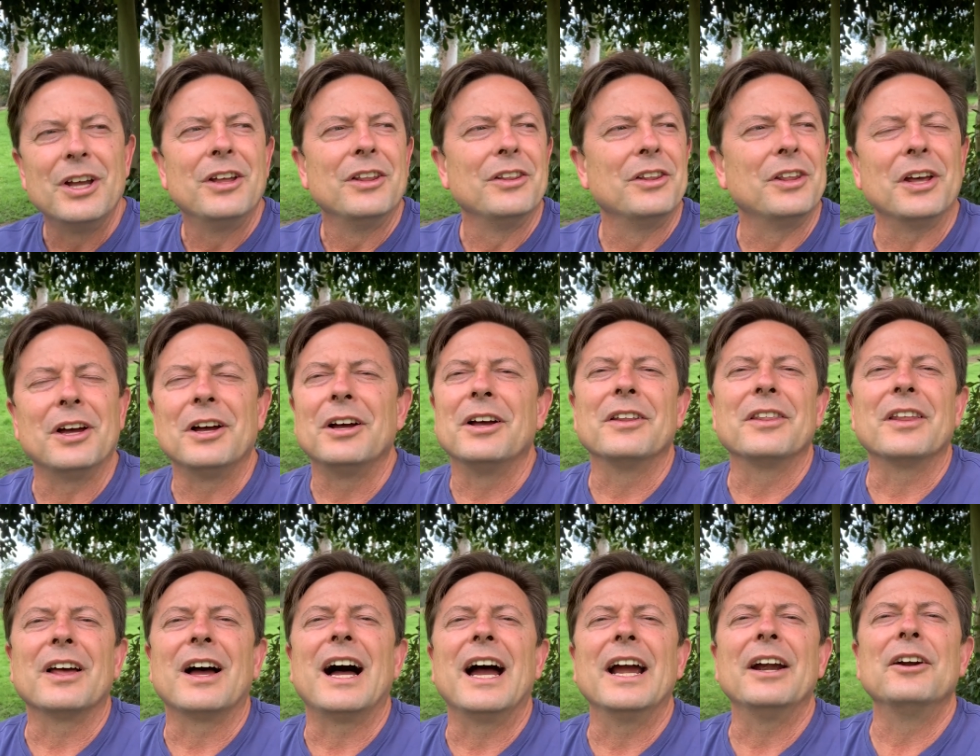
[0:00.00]
the,
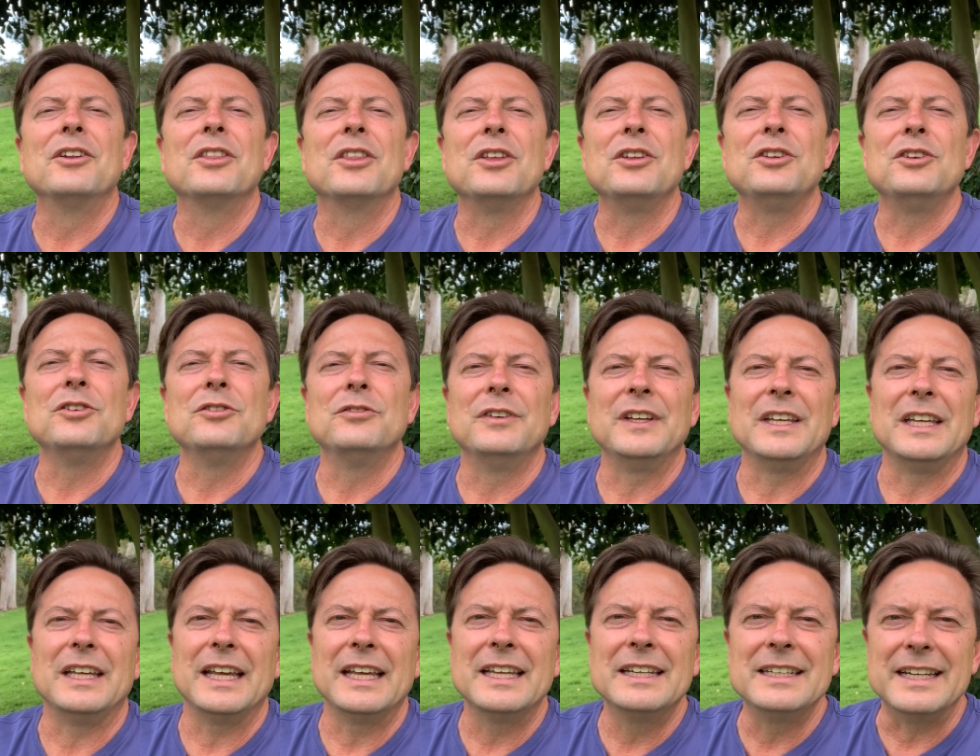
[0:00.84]
the higher the
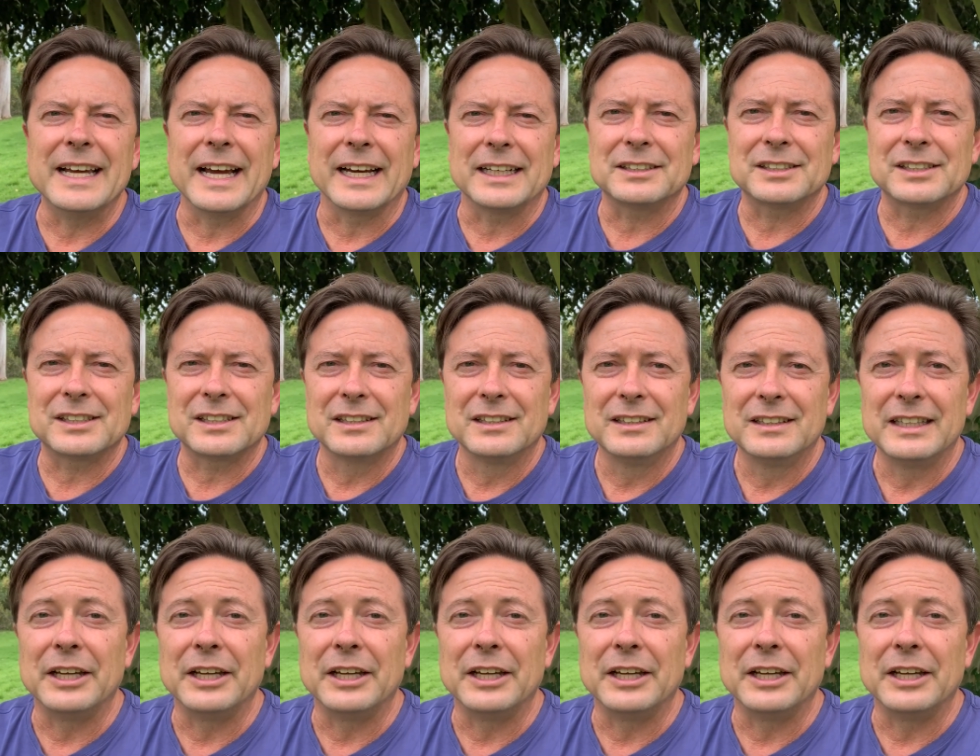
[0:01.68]
UV index